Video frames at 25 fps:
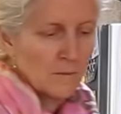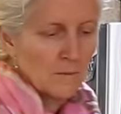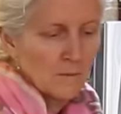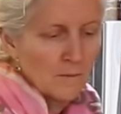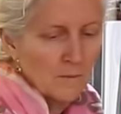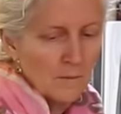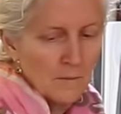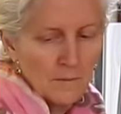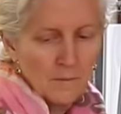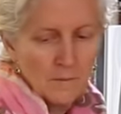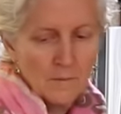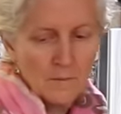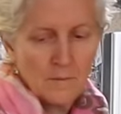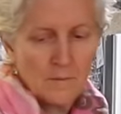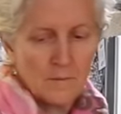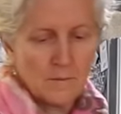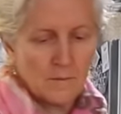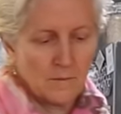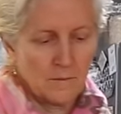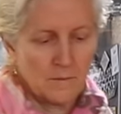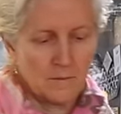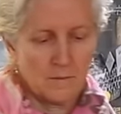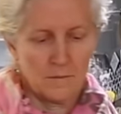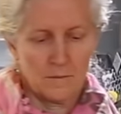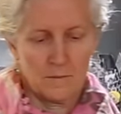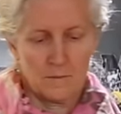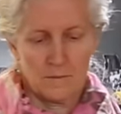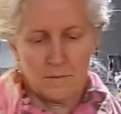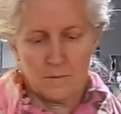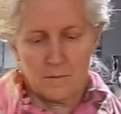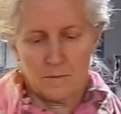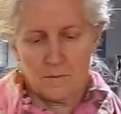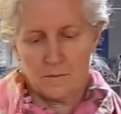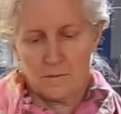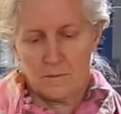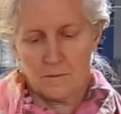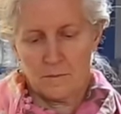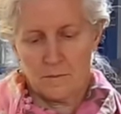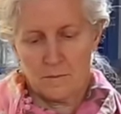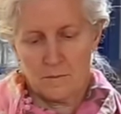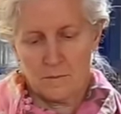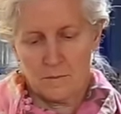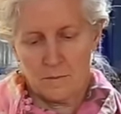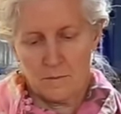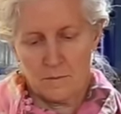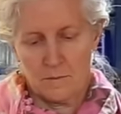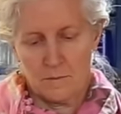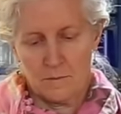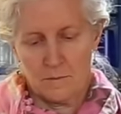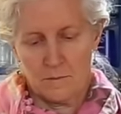
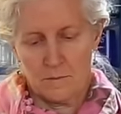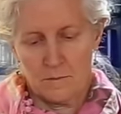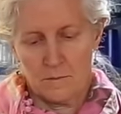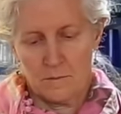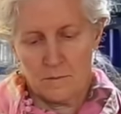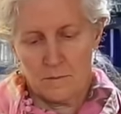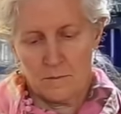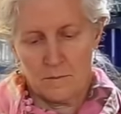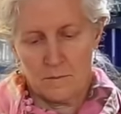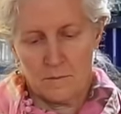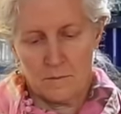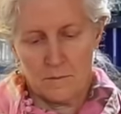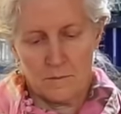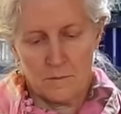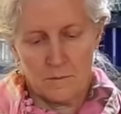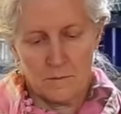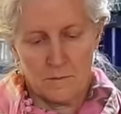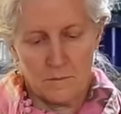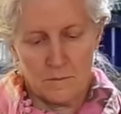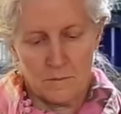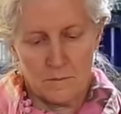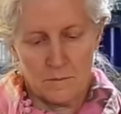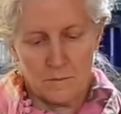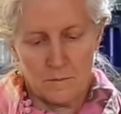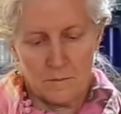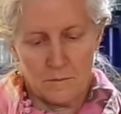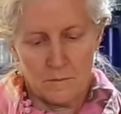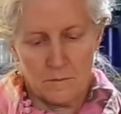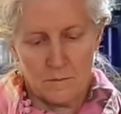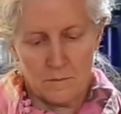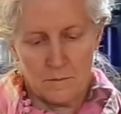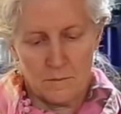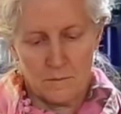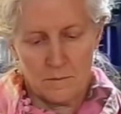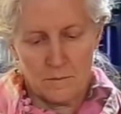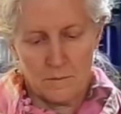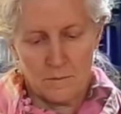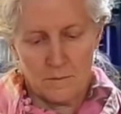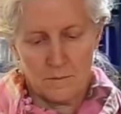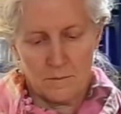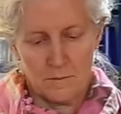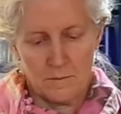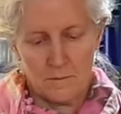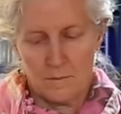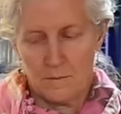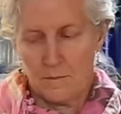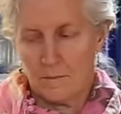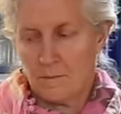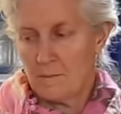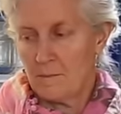
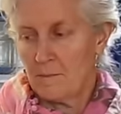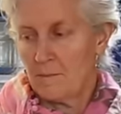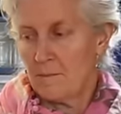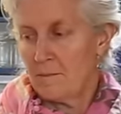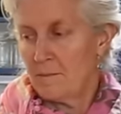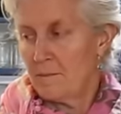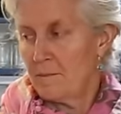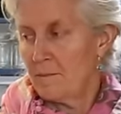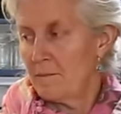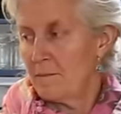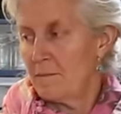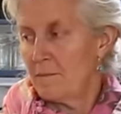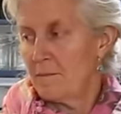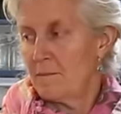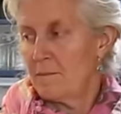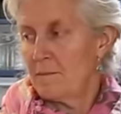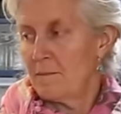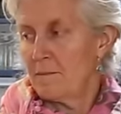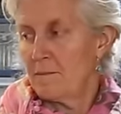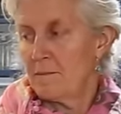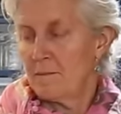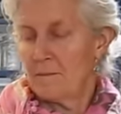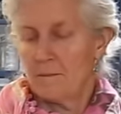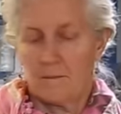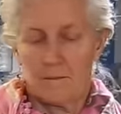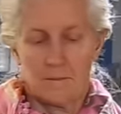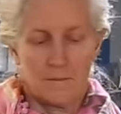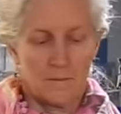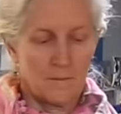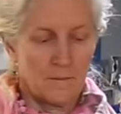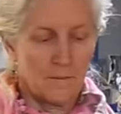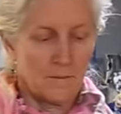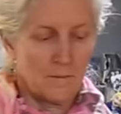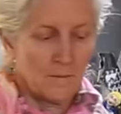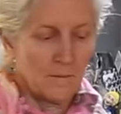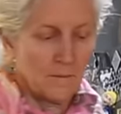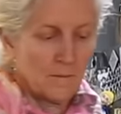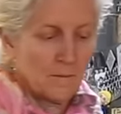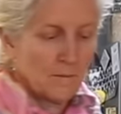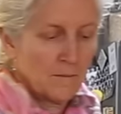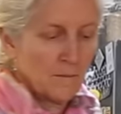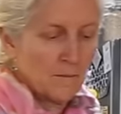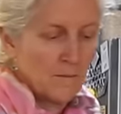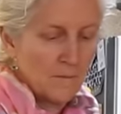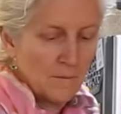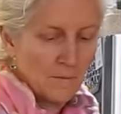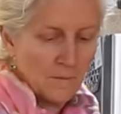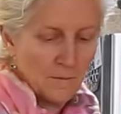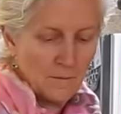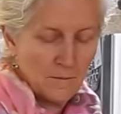
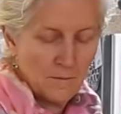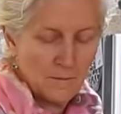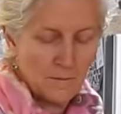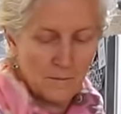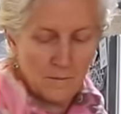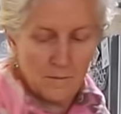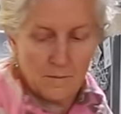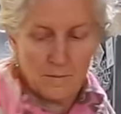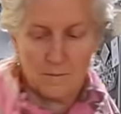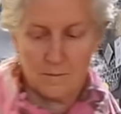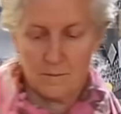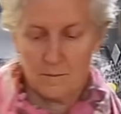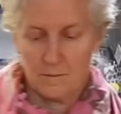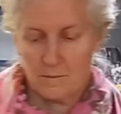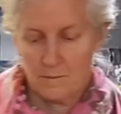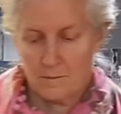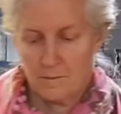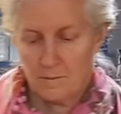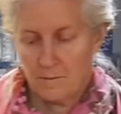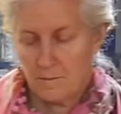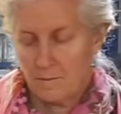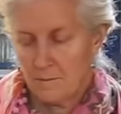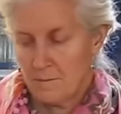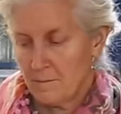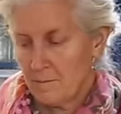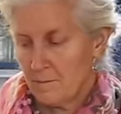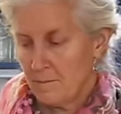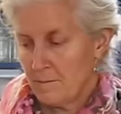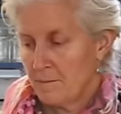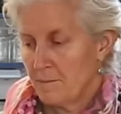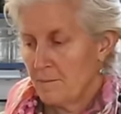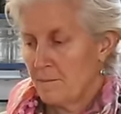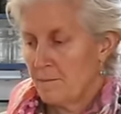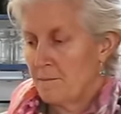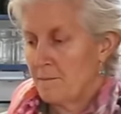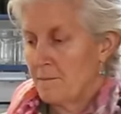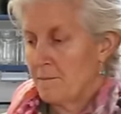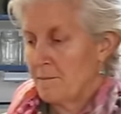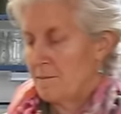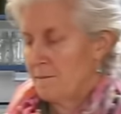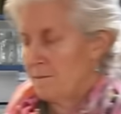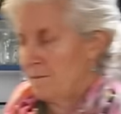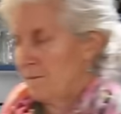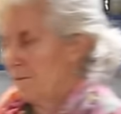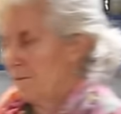[no speech]